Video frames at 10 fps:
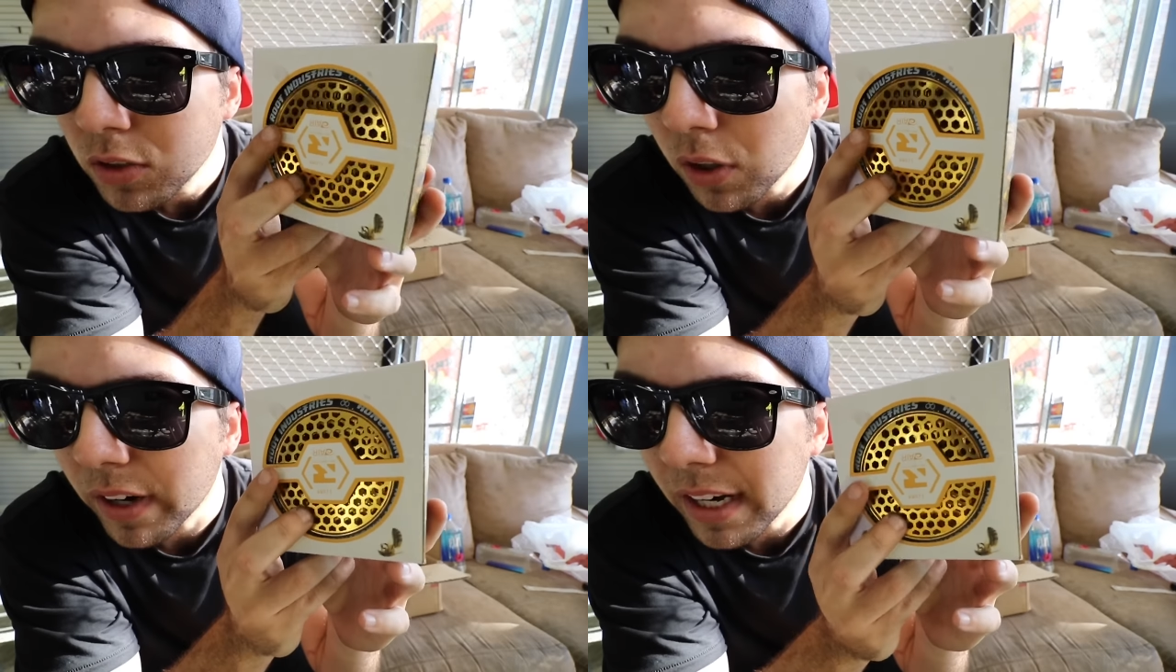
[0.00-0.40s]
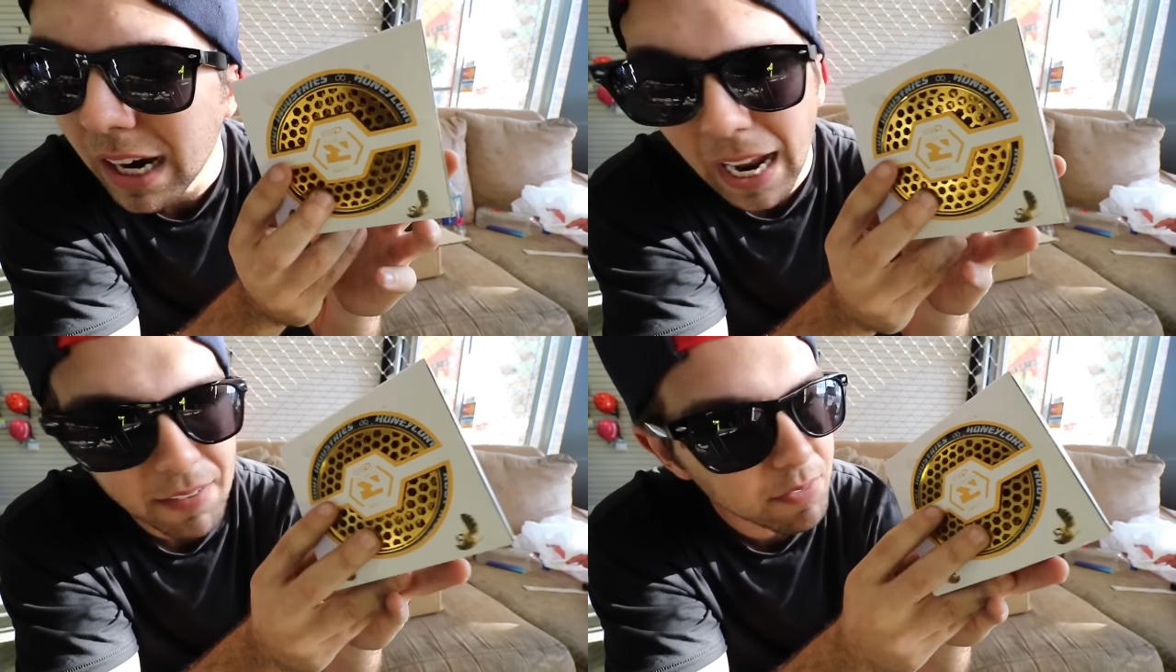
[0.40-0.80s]
So right here
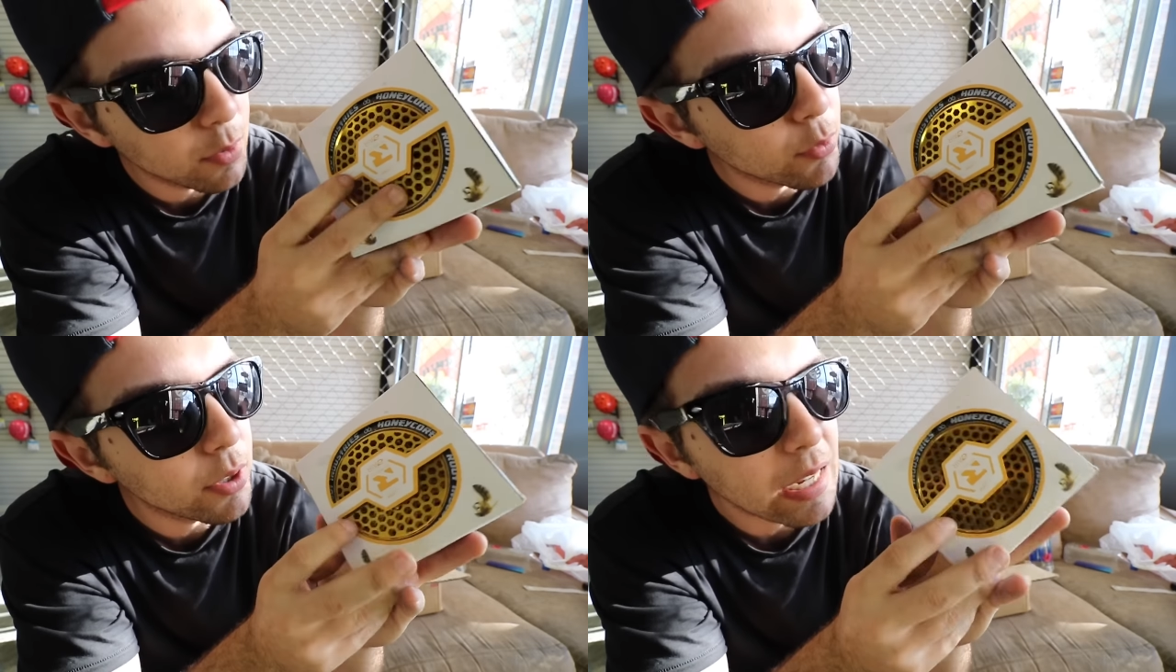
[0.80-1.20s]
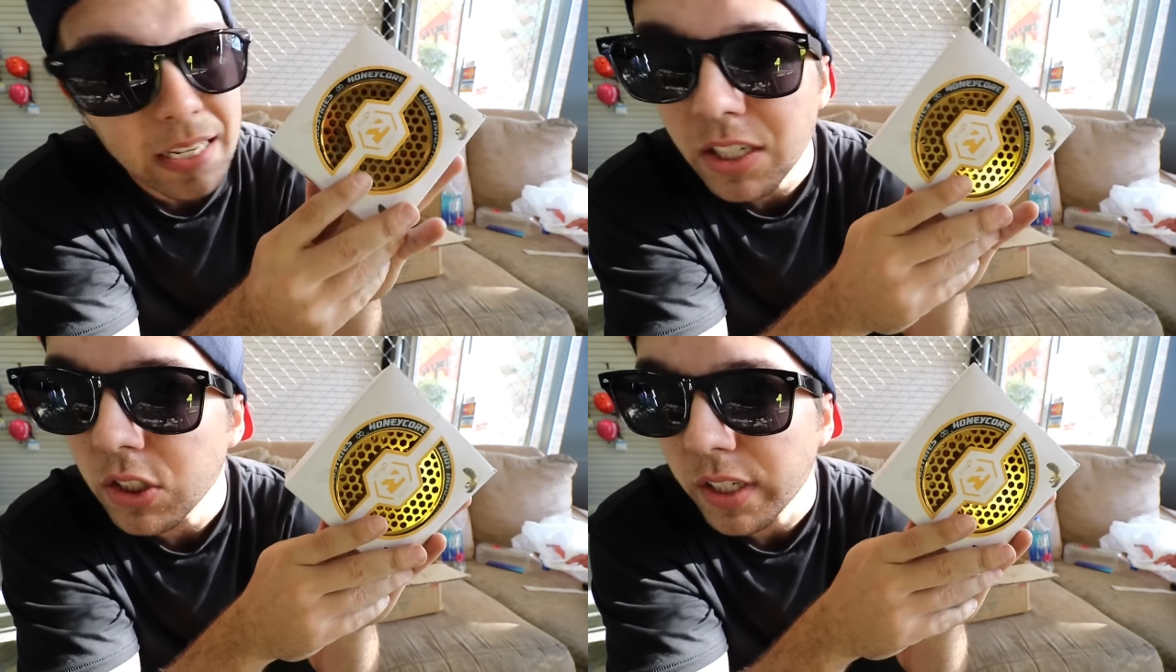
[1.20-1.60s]
I have the Root
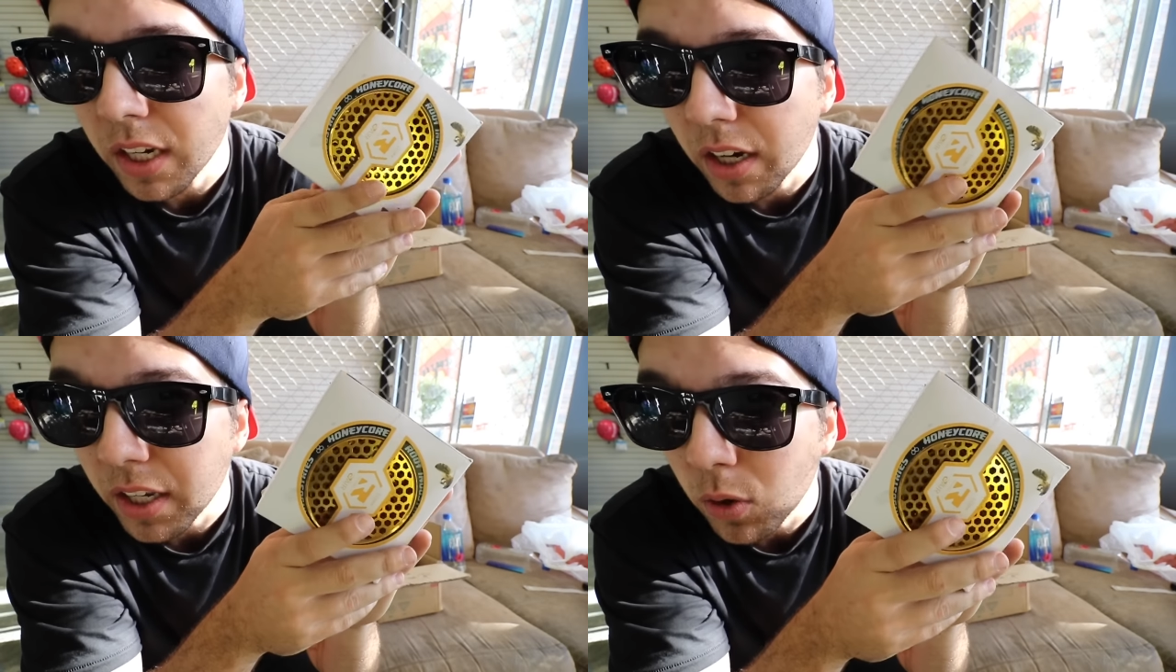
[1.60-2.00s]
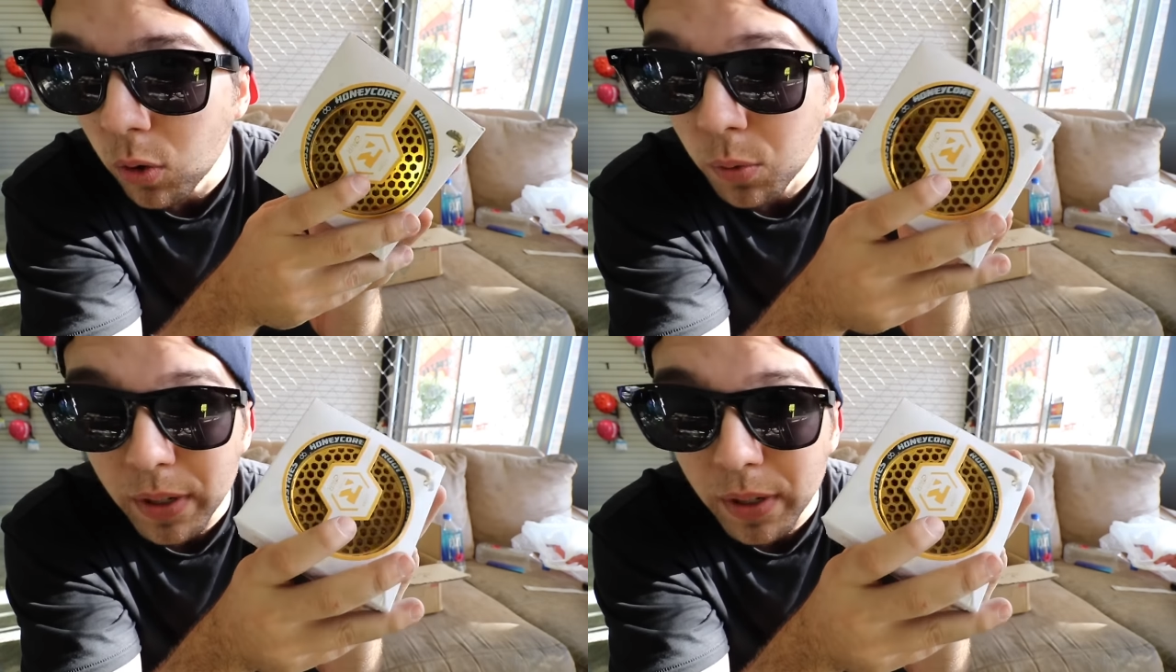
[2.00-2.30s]
Industry Honeycore